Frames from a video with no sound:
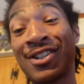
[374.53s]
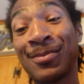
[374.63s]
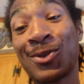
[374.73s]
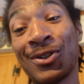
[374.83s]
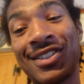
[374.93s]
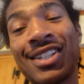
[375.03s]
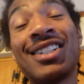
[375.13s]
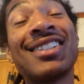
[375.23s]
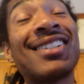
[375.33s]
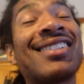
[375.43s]
some
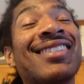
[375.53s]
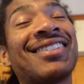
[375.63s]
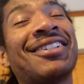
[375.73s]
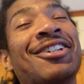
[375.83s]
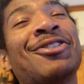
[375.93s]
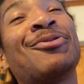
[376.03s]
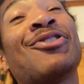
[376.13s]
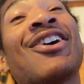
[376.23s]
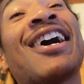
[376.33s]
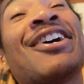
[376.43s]
tortillas, we're
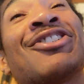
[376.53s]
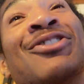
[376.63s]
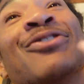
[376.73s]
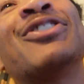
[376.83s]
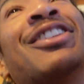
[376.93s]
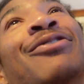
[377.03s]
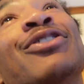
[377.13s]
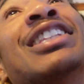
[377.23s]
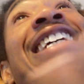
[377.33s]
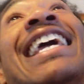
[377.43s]
gonna have some 50-50